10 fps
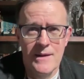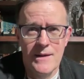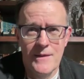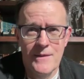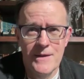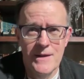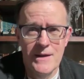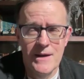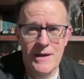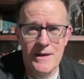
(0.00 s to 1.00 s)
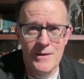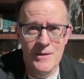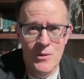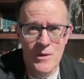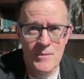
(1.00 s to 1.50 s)
the
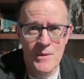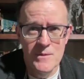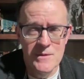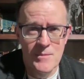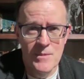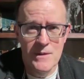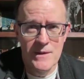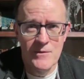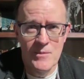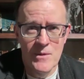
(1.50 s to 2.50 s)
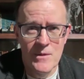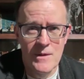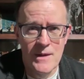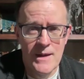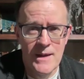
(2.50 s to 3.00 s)
equipment was
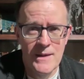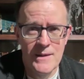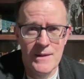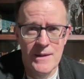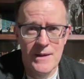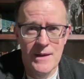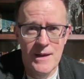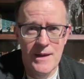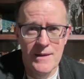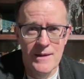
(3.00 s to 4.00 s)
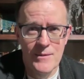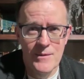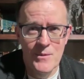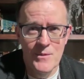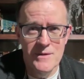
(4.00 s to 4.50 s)
unbelievable. And I would
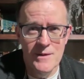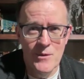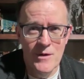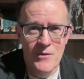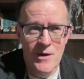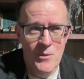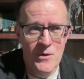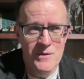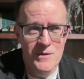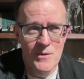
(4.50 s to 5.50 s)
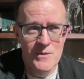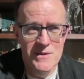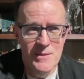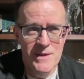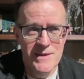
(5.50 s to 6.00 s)
always, like, wherever I worked, it always
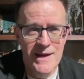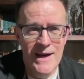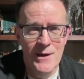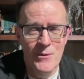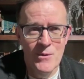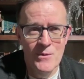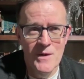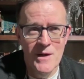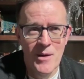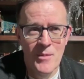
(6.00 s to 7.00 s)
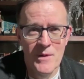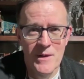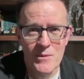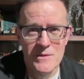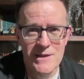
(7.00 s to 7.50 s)
seemed like the guy who owned the
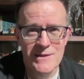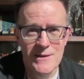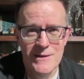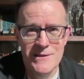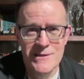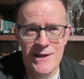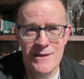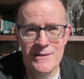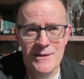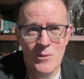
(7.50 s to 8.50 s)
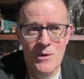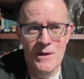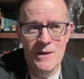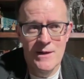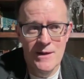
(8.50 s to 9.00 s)
company was like the least talented
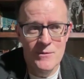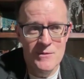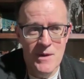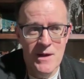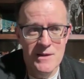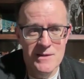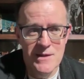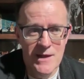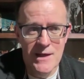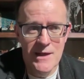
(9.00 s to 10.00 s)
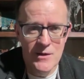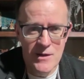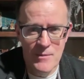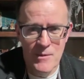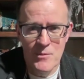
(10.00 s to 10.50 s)
one, and it was because he could
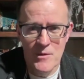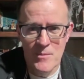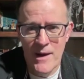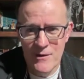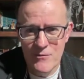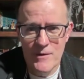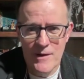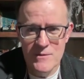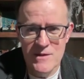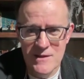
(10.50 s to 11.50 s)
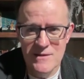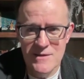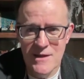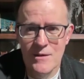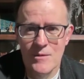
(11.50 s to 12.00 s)
come up with a bankroll. That was his
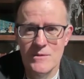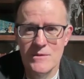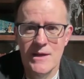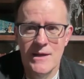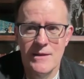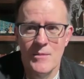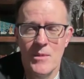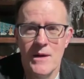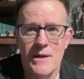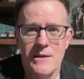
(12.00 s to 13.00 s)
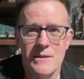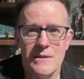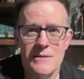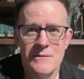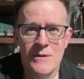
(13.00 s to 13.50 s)
skill, was getting the money to
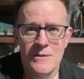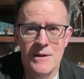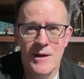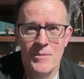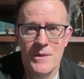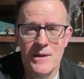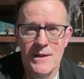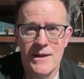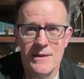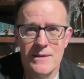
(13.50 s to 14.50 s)
start the company, not